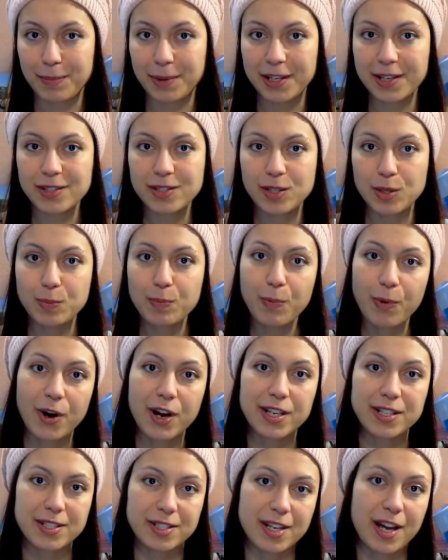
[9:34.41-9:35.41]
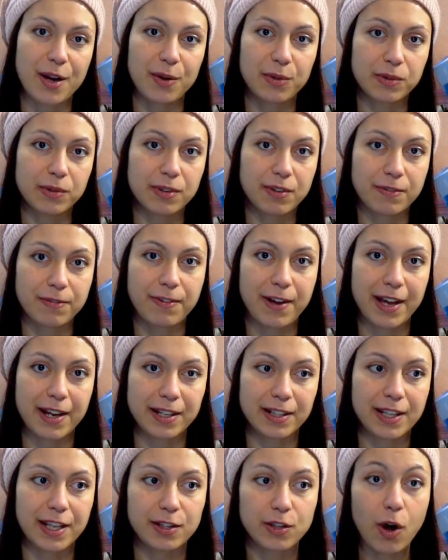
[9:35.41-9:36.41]
because it points out to the
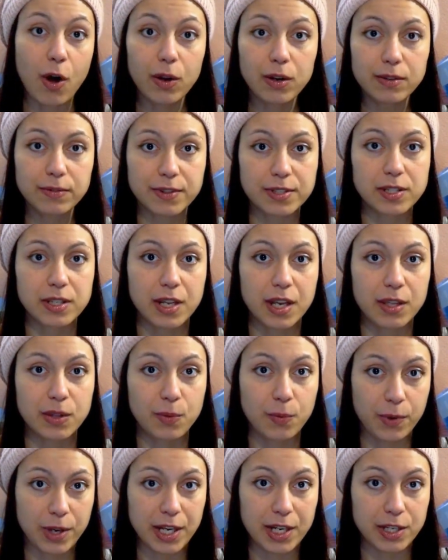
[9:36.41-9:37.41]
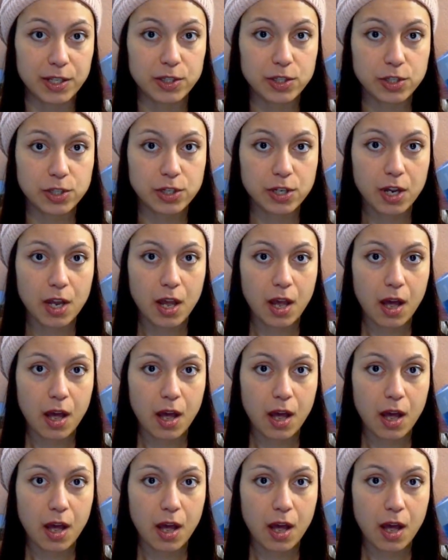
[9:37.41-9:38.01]
fact that all of us can reach